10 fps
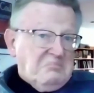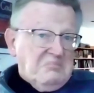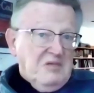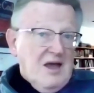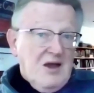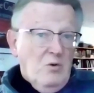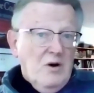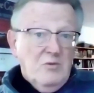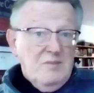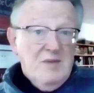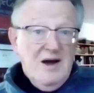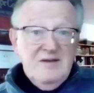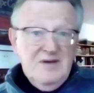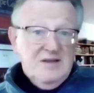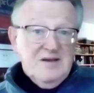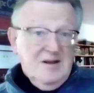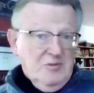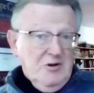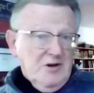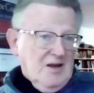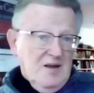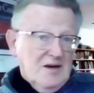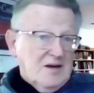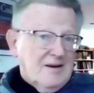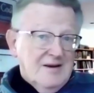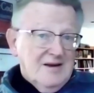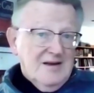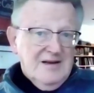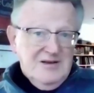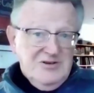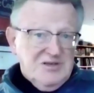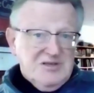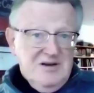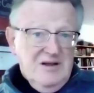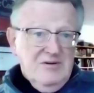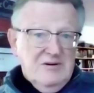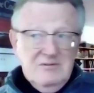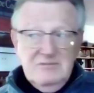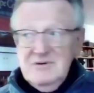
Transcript: like what we might have ended up looking like just another